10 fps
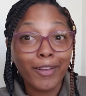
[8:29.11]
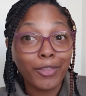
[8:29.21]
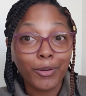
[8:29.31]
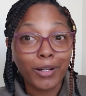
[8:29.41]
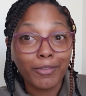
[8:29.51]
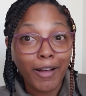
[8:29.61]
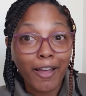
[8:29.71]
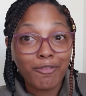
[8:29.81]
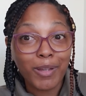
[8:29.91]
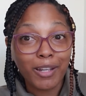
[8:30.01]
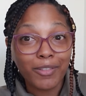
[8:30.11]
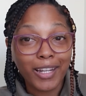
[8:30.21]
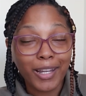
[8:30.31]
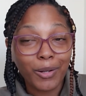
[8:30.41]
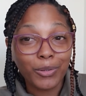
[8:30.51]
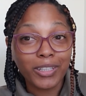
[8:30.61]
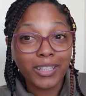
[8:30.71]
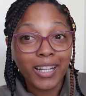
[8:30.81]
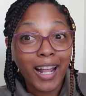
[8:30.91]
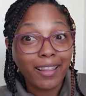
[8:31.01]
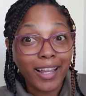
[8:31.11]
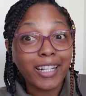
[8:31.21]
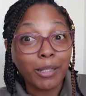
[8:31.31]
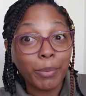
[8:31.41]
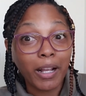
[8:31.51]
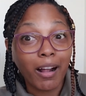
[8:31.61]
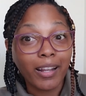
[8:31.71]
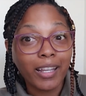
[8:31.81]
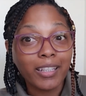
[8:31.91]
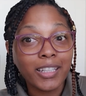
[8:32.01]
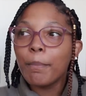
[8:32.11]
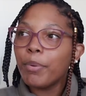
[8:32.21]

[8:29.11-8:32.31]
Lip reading: and 35 minute videos, let's be honest.